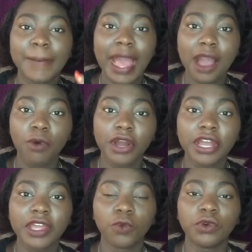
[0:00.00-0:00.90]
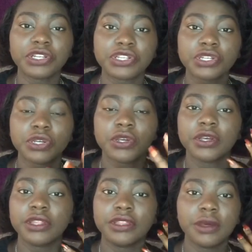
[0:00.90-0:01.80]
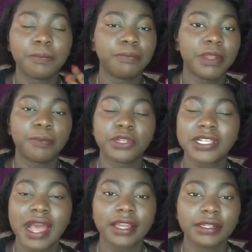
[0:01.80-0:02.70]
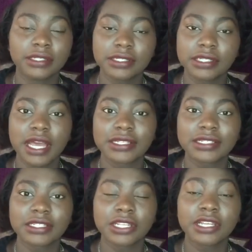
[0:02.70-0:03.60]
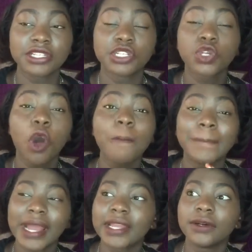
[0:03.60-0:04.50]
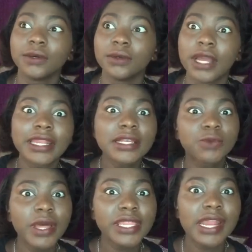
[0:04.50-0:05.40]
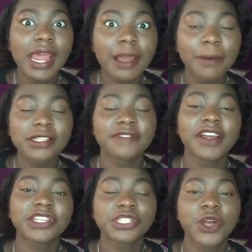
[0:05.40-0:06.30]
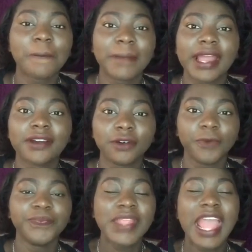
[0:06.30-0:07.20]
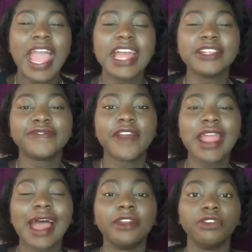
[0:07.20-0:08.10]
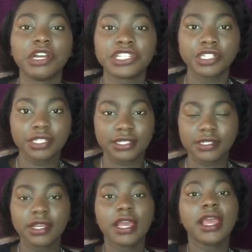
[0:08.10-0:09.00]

power in which the protagonist, that's, she's called Michael, and that's one thing I like about it, the fact that she's called Michael, and it's very androgynous.